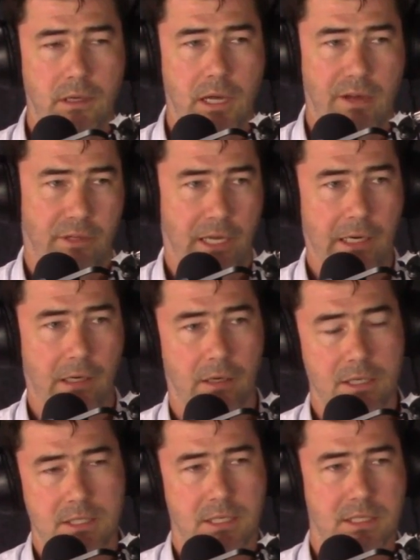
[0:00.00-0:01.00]
having
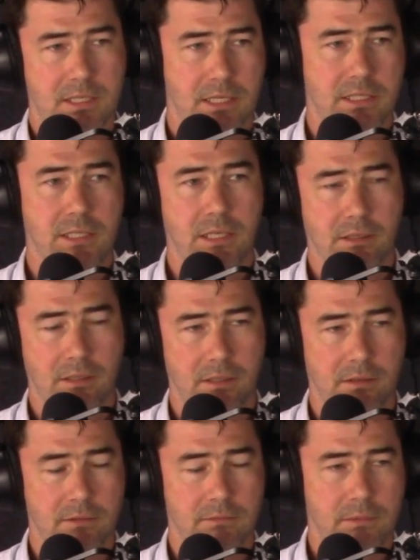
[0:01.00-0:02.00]
analysed it, assessed it,
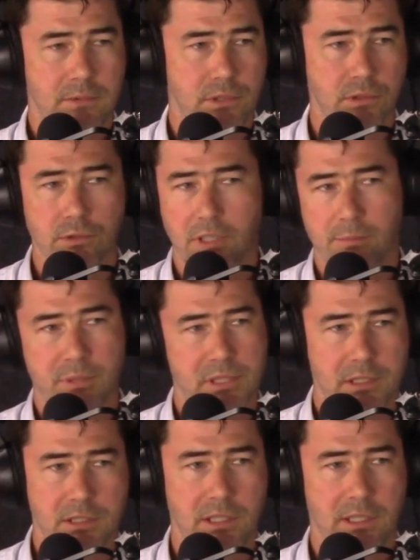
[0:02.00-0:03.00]
and scored it
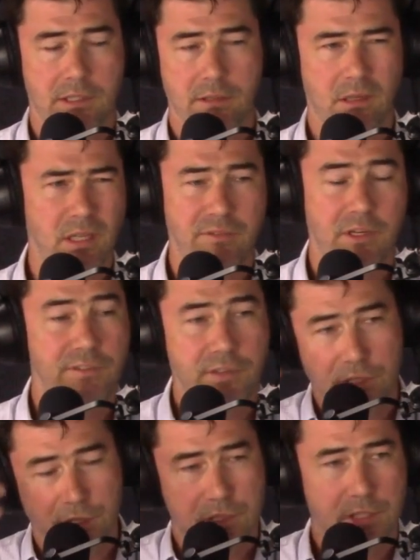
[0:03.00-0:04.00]
potentially, even if you're
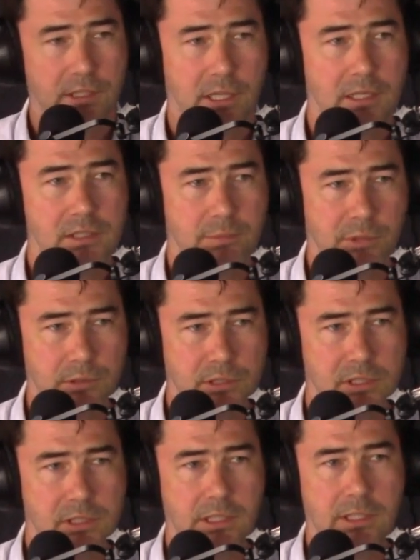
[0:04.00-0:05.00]
just doing that
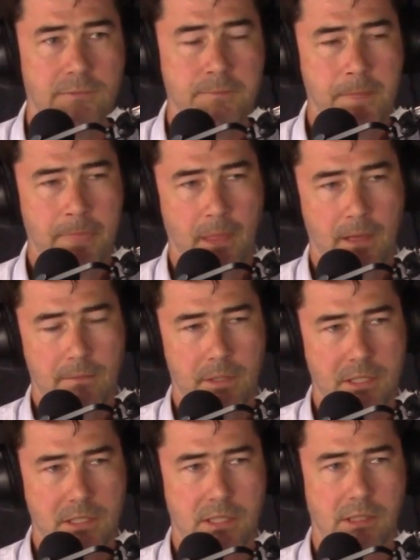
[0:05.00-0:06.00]
subconsciously, but
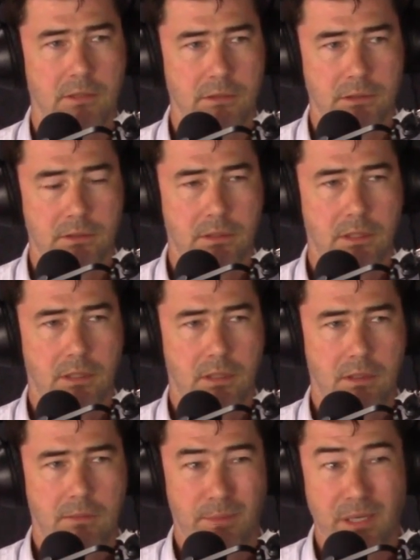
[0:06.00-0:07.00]
you're still
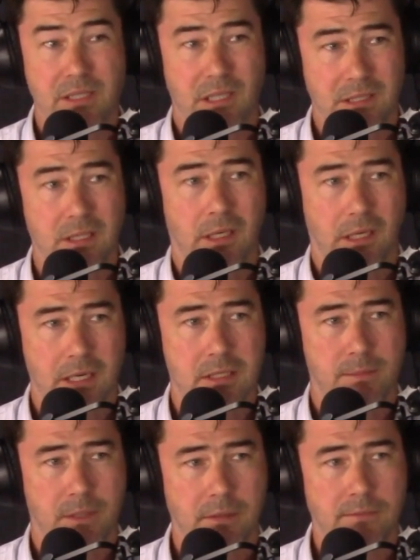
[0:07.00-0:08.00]
basically doing an
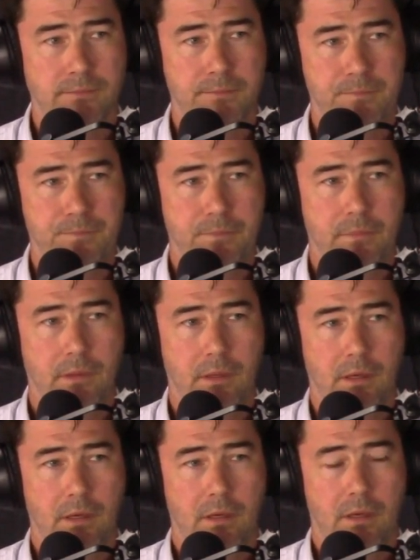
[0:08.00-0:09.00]
estimate.
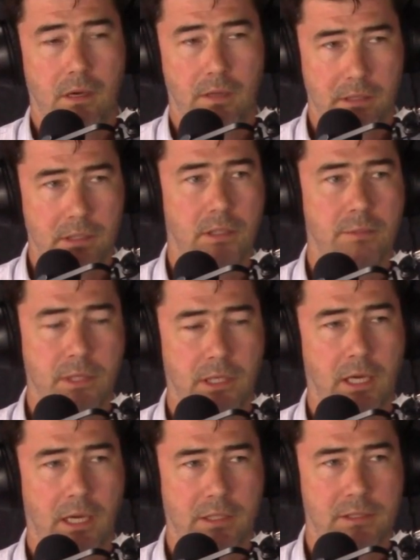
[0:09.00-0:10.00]
And then you're
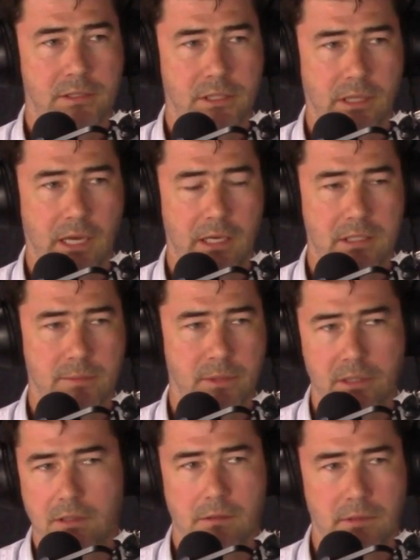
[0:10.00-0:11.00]
communicating that
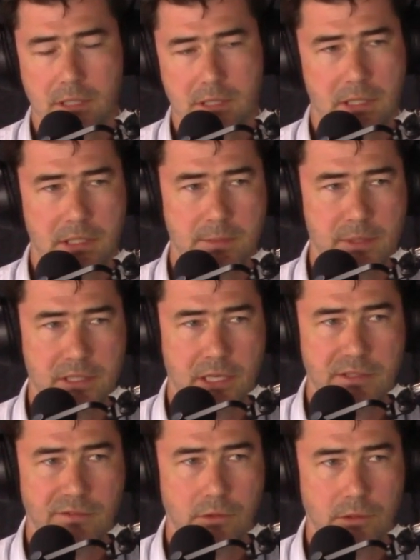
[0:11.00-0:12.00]
estimate it doesn't need to be a
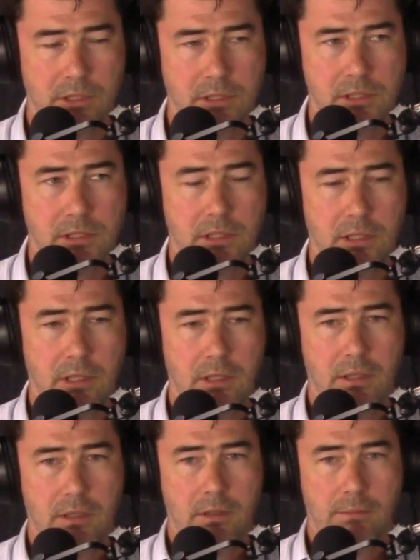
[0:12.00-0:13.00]
set of orders,
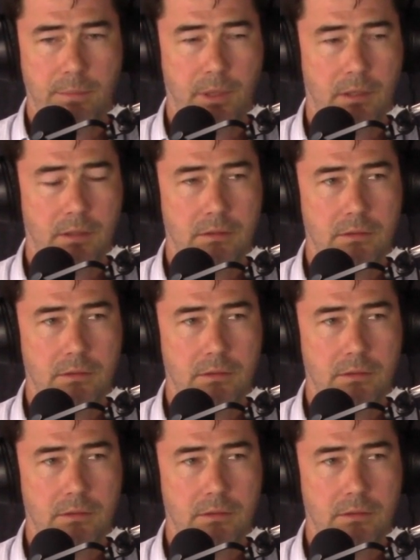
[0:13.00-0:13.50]
but